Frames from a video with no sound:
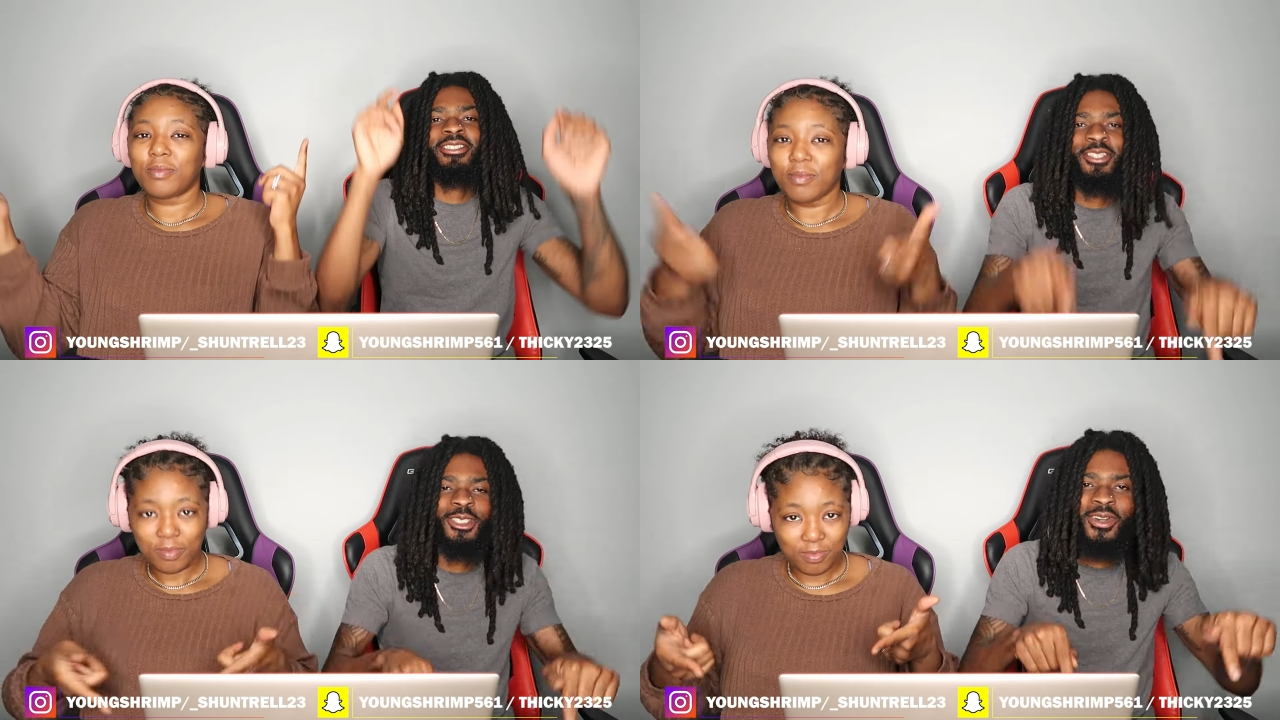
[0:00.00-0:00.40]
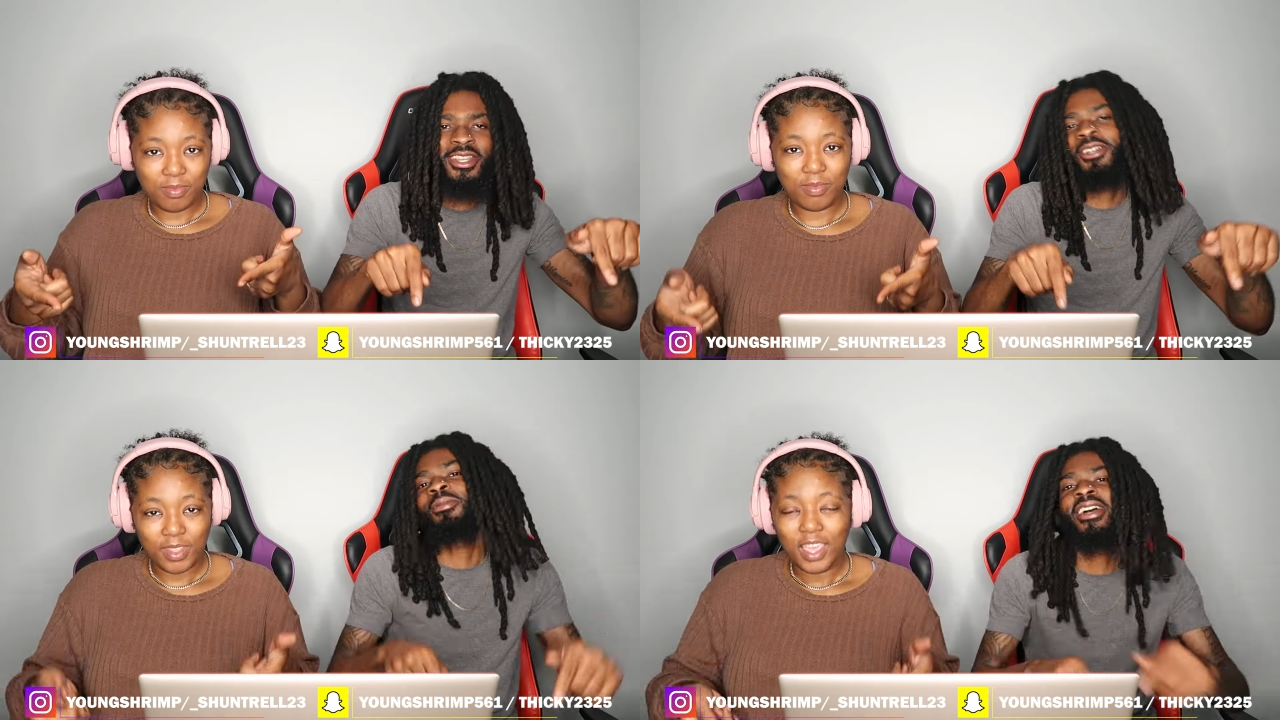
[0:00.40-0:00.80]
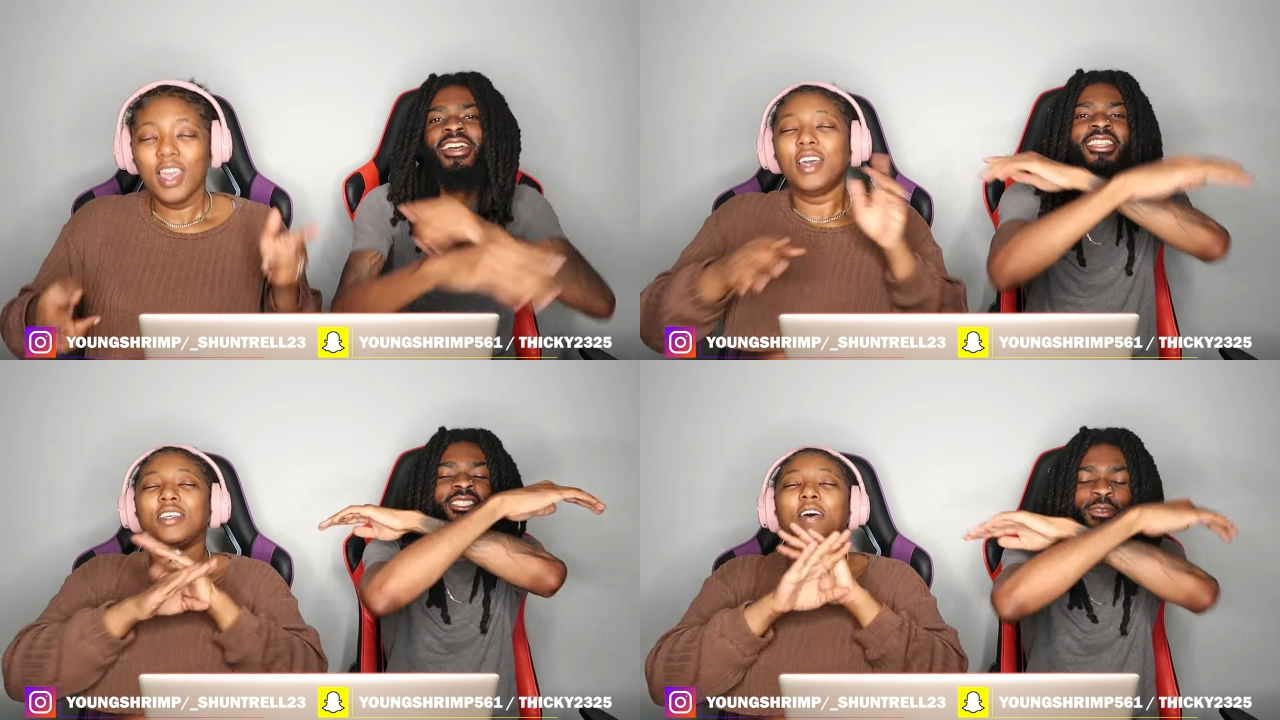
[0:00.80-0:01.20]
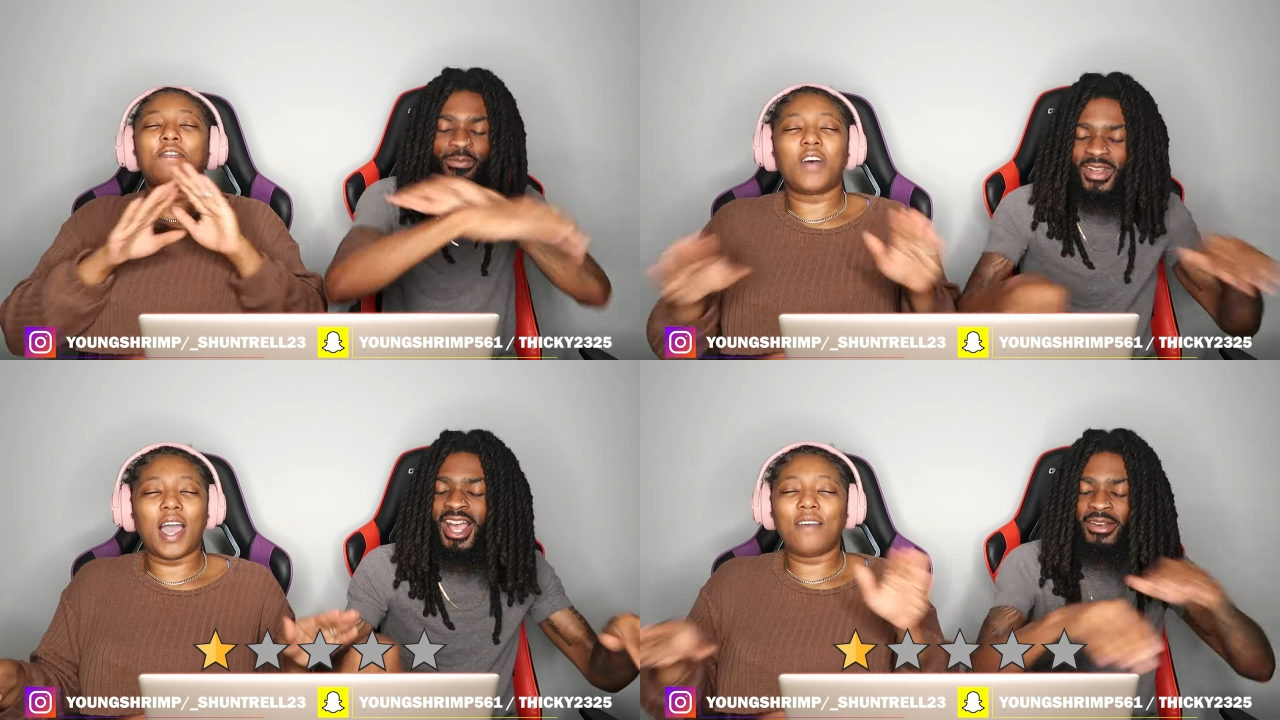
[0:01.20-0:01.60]
Speaker 1: This right here, man. It's,
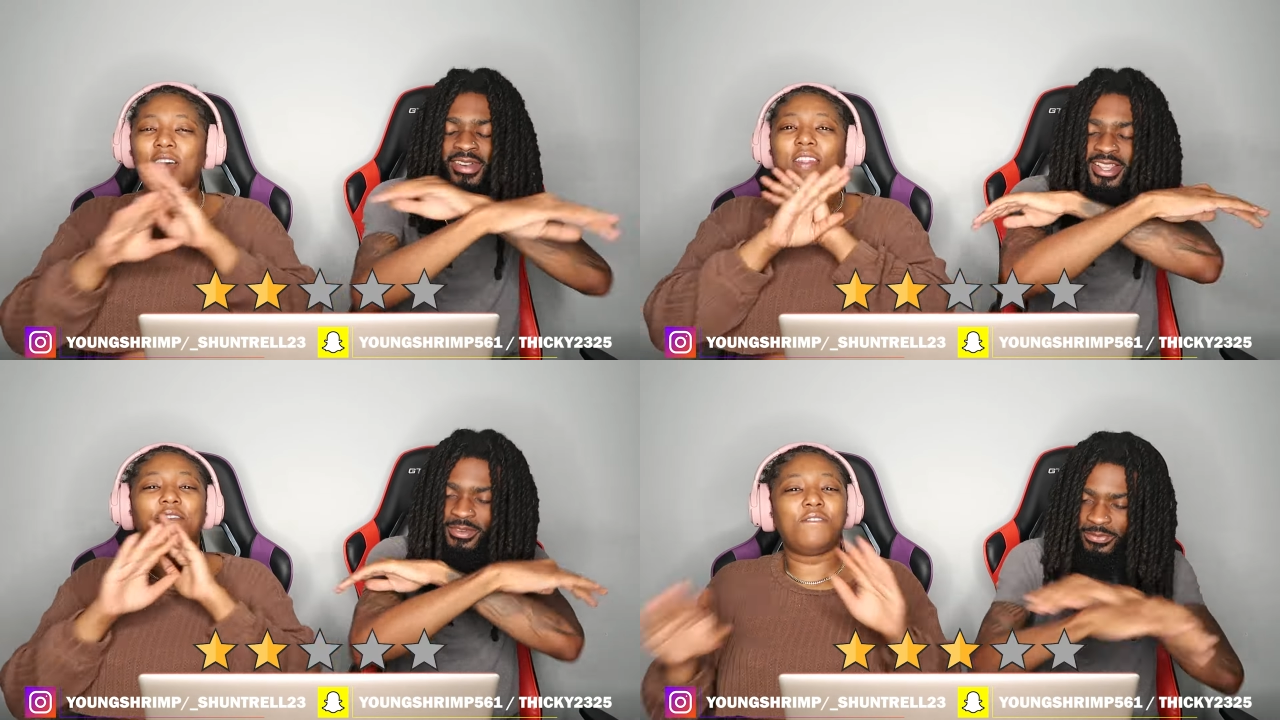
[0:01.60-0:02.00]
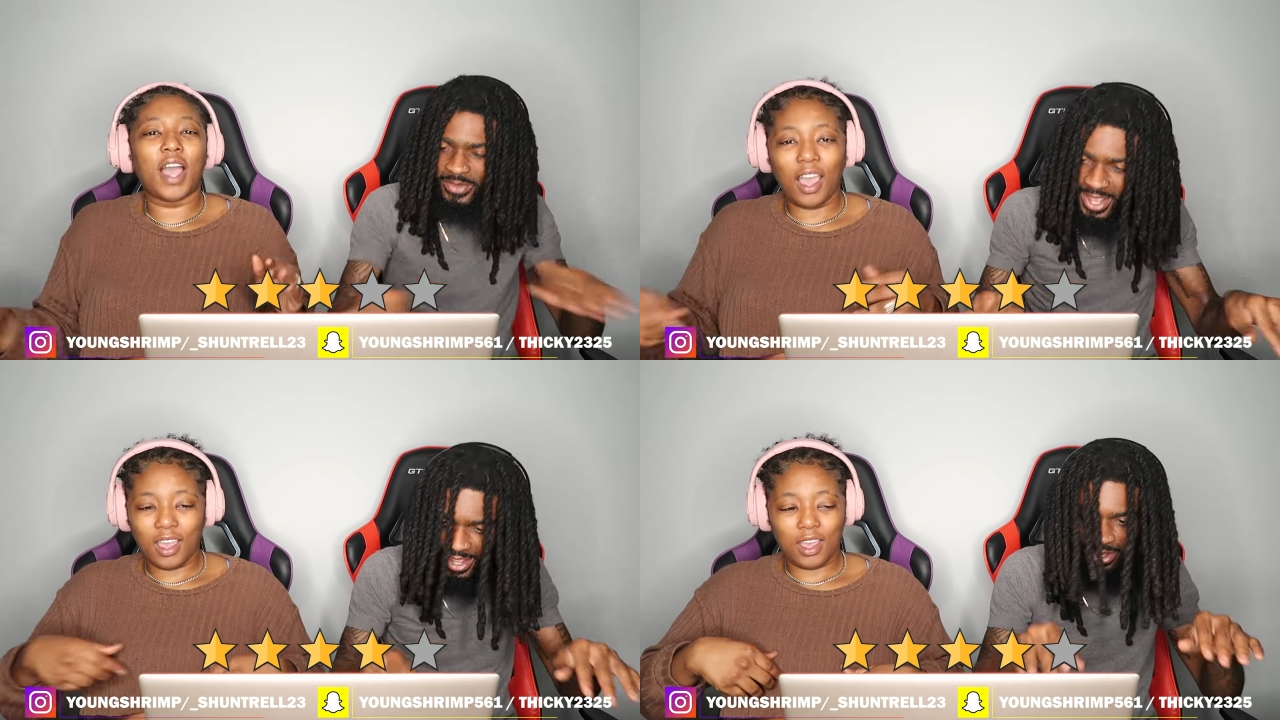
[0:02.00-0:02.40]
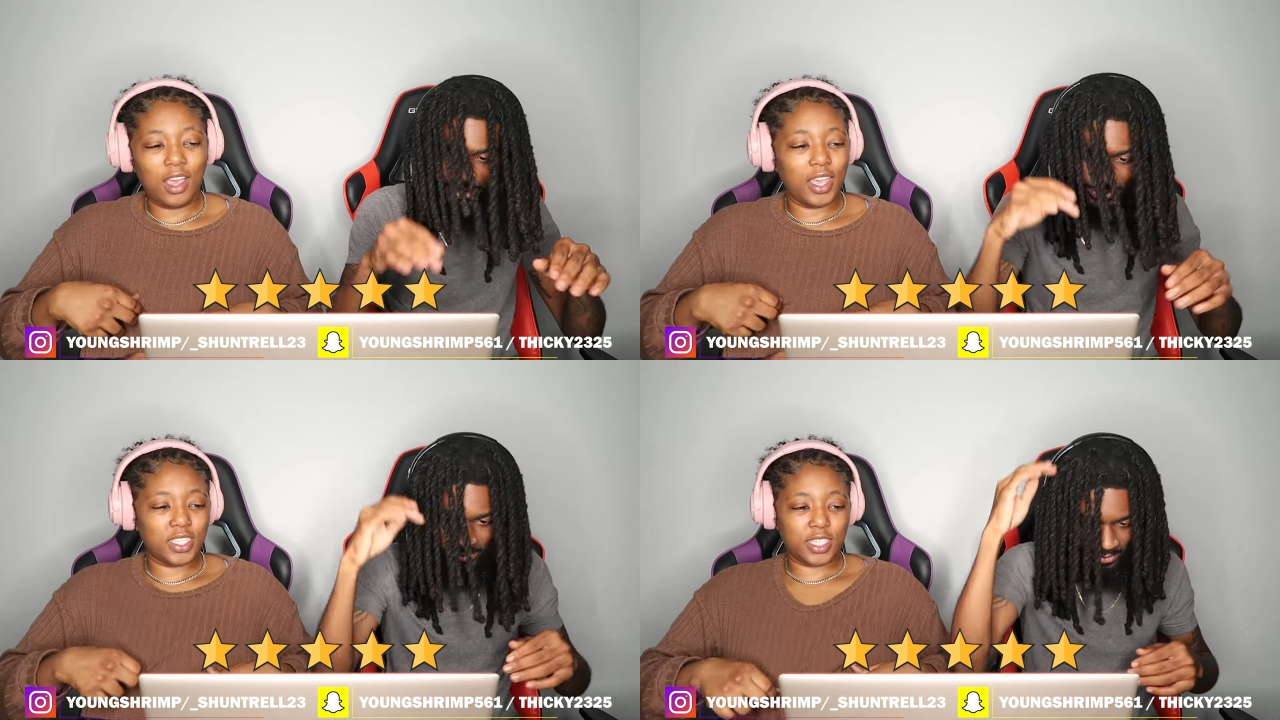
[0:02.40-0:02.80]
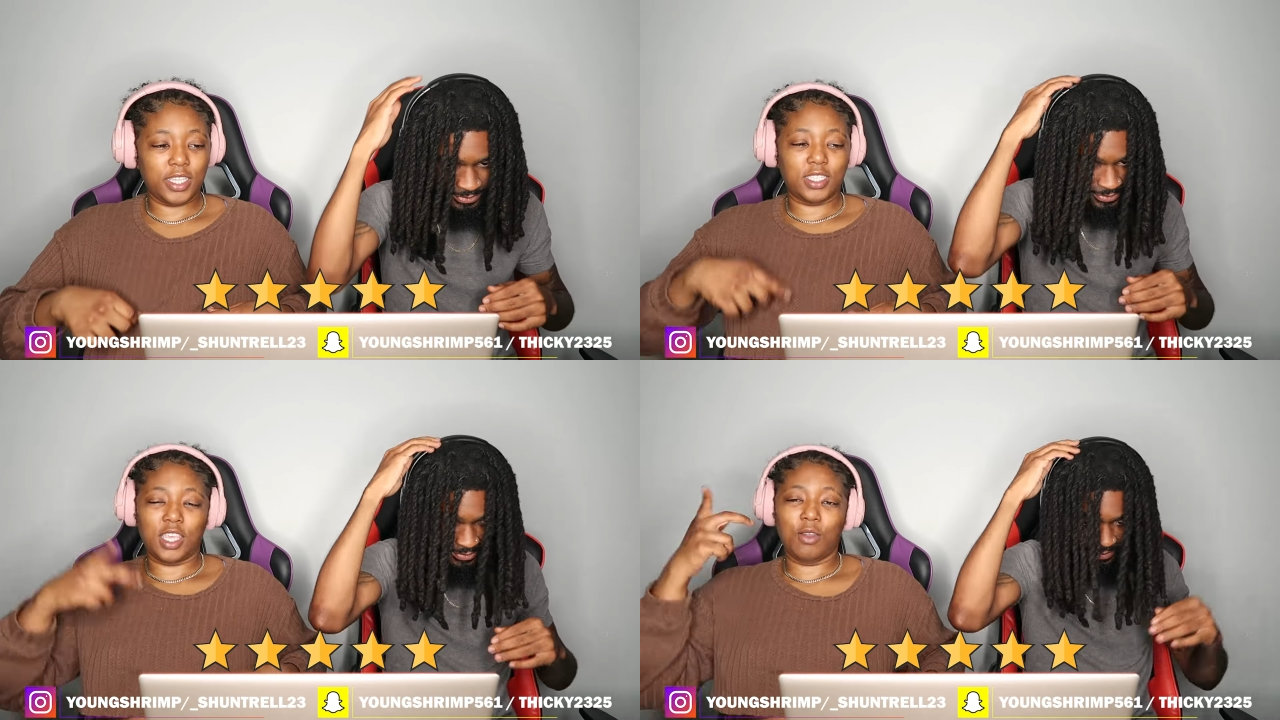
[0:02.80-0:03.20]
a, five out of five.
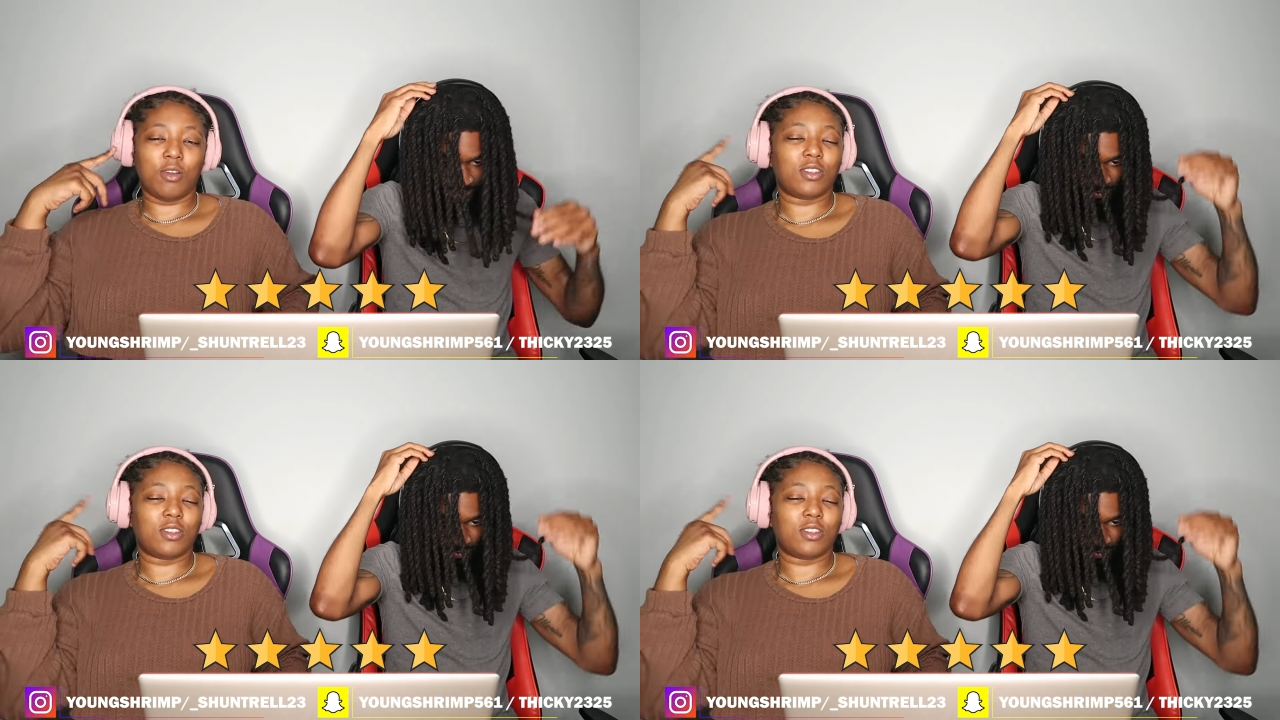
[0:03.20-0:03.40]
Unsexy in